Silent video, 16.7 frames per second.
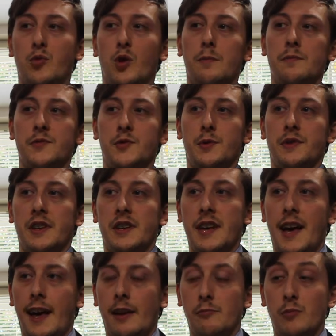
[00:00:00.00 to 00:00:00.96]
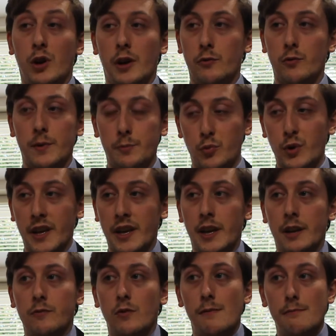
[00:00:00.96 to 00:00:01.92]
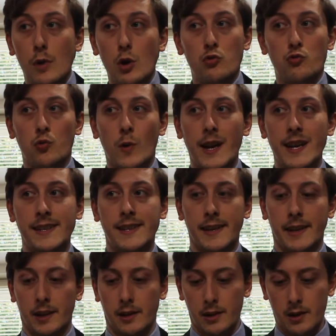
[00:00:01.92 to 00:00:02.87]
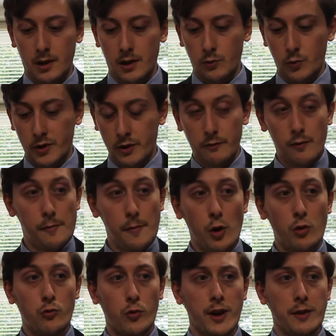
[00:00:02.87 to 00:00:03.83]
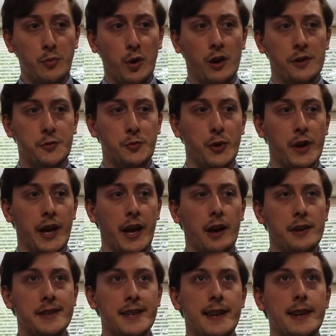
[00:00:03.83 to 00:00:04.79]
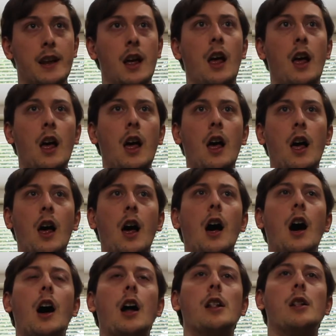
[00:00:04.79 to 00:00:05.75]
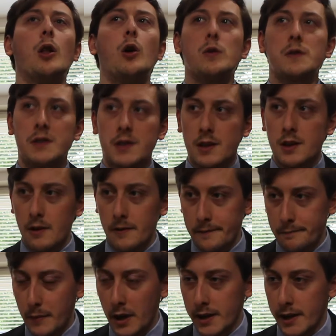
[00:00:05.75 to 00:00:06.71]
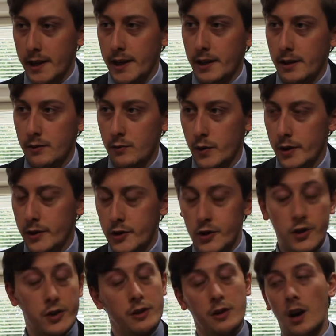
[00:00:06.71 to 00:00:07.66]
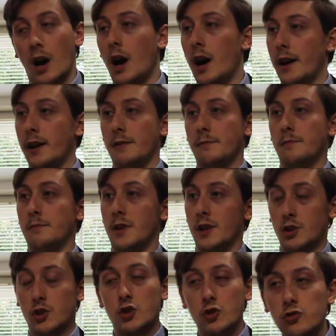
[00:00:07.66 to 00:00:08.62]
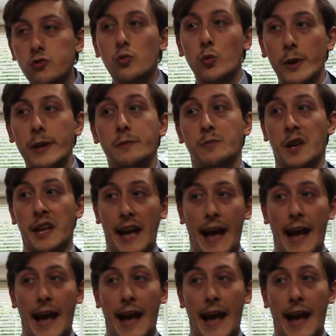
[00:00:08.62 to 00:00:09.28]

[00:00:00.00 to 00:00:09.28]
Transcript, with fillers: problems with the game by bringing in remote raiding, uh, with the remote raid pass bringing us in a lot of money, which I'm extremely